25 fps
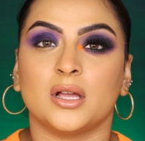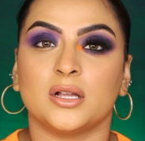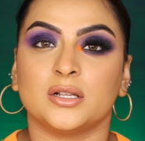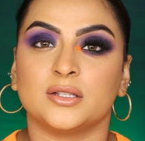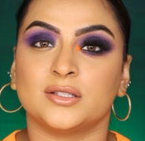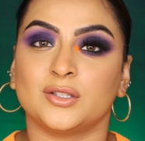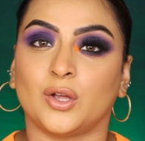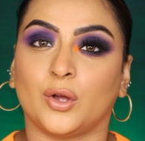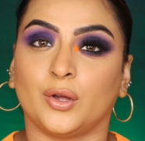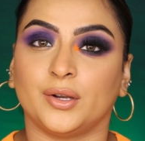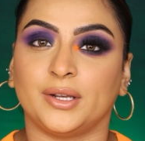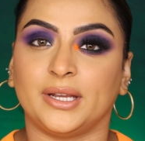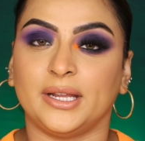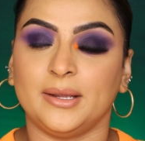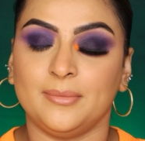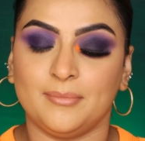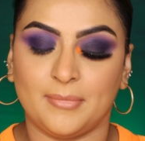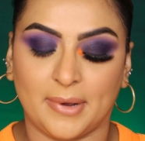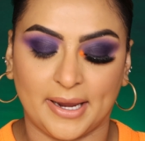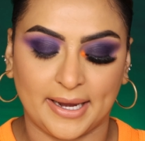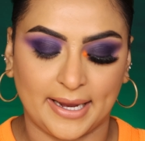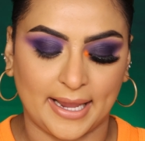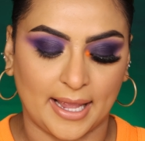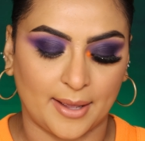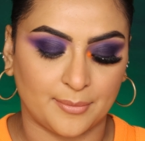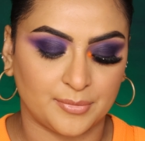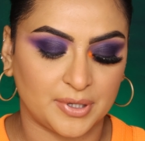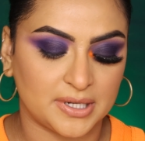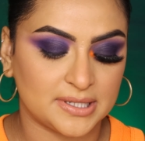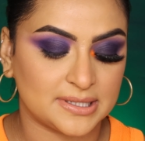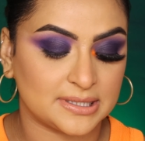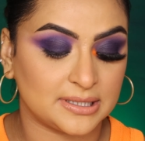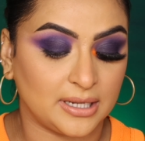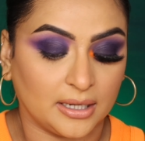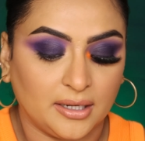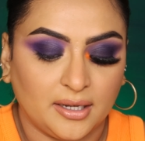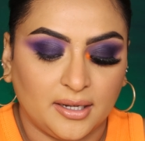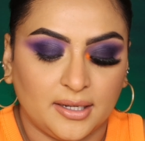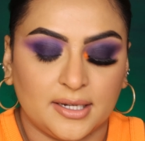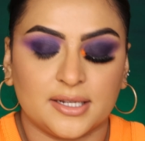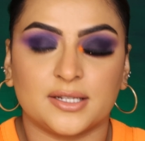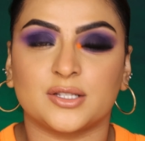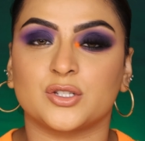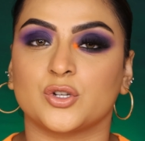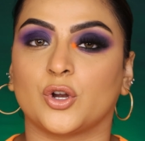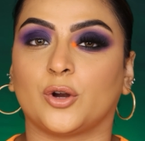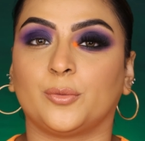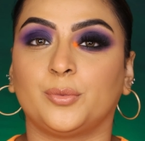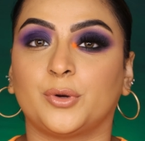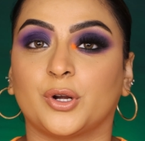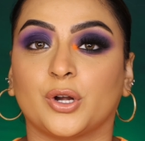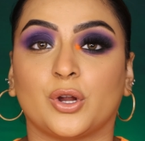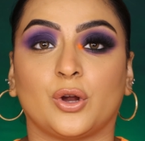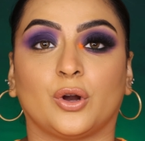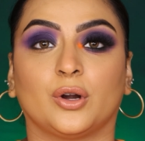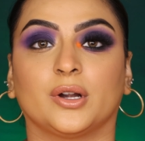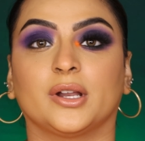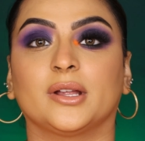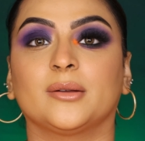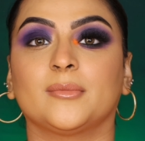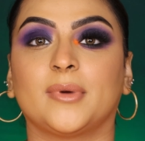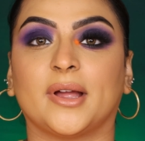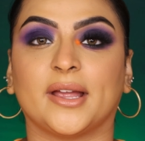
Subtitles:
Sorry, my camera suddenly stopped recording.